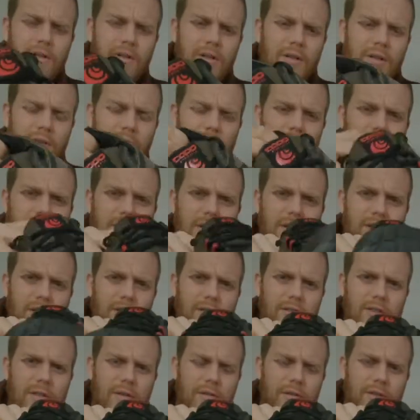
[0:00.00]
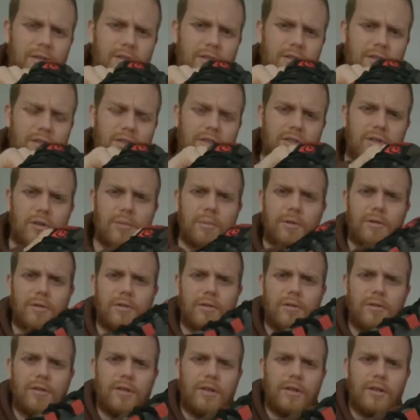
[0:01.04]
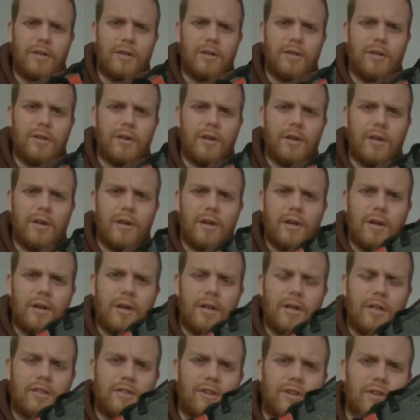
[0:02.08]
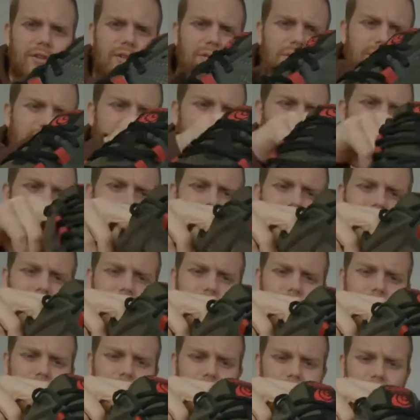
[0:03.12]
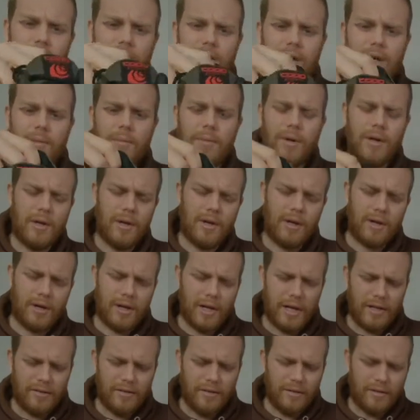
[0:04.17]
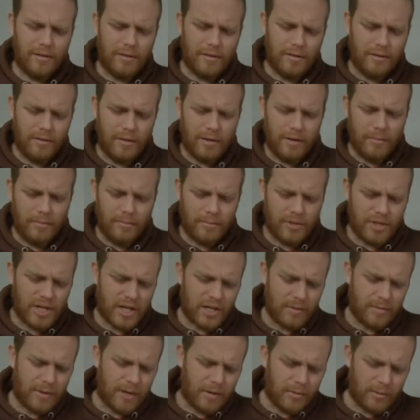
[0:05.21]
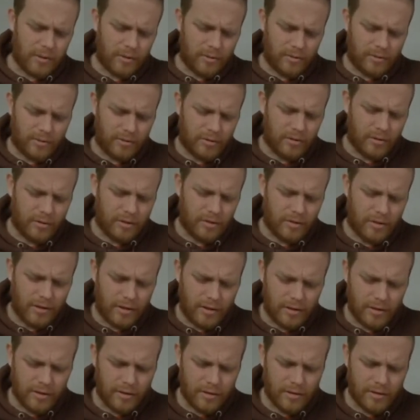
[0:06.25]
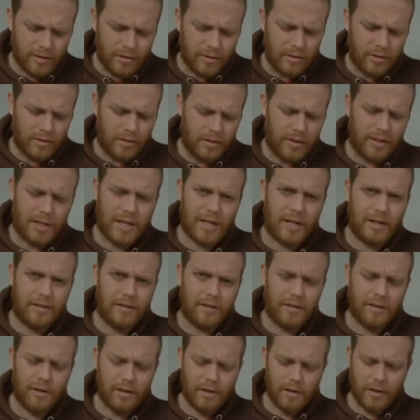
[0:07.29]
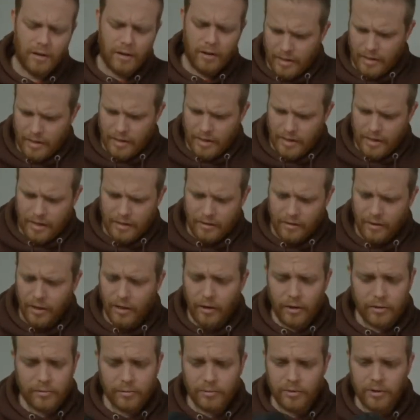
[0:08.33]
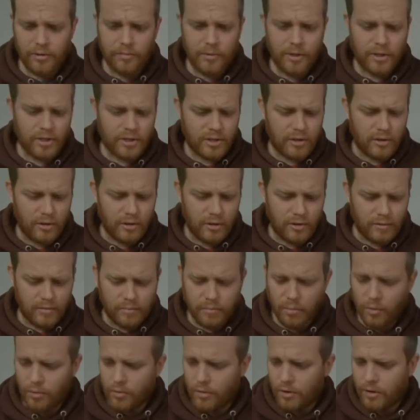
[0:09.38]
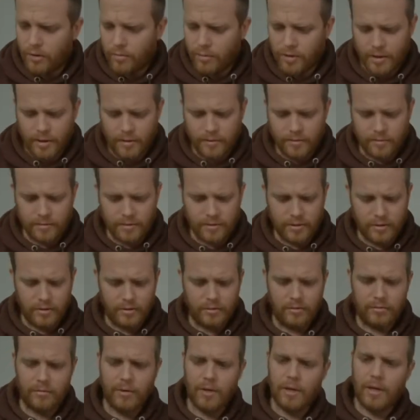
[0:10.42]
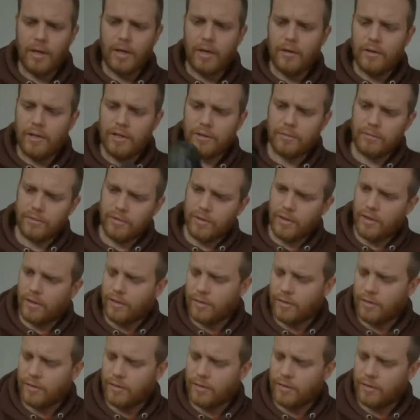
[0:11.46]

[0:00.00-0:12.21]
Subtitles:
I don't think they sell these in a shop in New Zealand. At least I couldn't find any where I am. I had to check them out when I was on holiday in Canada. And I liked them so much, I've bought another pair. So these ones are